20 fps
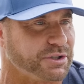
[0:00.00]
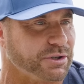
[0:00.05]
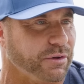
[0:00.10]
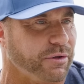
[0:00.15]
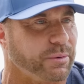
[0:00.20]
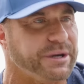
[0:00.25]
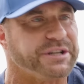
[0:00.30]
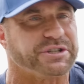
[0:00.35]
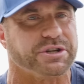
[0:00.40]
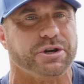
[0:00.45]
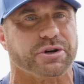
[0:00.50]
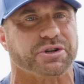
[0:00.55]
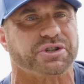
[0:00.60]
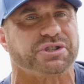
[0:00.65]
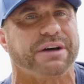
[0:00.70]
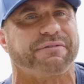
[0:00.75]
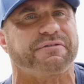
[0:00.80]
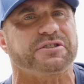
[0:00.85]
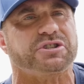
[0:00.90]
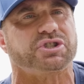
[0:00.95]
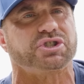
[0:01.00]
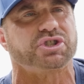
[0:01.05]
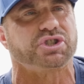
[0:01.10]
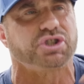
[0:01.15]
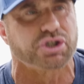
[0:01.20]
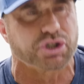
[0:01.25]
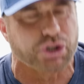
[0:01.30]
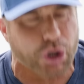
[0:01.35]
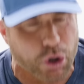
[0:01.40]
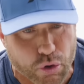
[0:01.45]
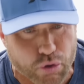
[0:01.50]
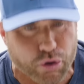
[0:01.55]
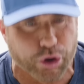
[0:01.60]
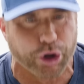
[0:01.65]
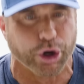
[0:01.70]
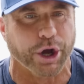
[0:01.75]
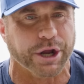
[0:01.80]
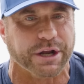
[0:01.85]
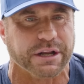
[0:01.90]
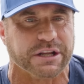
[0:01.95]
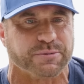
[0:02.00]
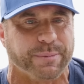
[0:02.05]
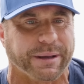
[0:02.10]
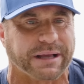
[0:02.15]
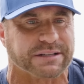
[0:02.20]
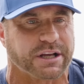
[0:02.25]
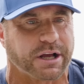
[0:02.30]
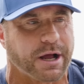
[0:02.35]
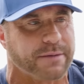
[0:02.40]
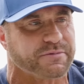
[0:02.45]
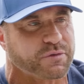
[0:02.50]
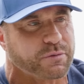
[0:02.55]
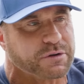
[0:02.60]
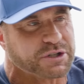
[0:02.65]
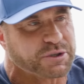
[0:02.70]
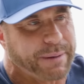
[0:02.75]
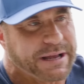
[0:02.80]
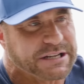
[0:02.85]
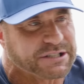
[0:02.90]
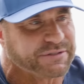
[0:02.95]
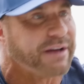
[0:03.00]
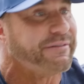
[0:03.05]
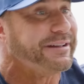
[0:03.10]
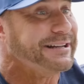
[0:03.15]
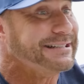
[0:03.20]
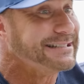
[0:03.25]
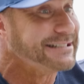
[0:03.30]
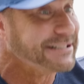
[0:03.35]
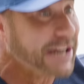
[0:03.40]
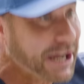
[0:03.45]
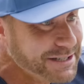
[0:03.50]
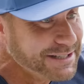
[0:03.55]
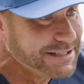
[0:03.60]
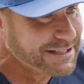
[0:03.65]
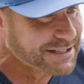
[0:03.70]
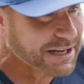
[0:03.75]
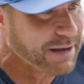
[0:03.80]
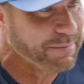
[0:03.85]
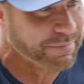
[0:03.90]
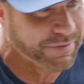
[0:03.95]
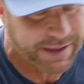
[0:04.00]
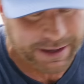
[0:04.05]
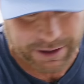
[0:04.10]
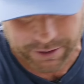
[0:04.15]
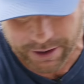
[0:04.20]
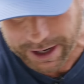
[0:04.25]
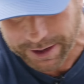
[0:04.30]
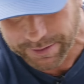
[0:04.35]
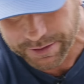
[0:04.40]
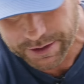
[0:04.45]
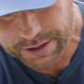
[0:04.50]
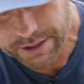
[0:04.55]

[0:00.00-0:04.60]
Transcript: Yeah. So the reason your stuff is so good is because it comes from a space of having done, done something. It. No, right? I get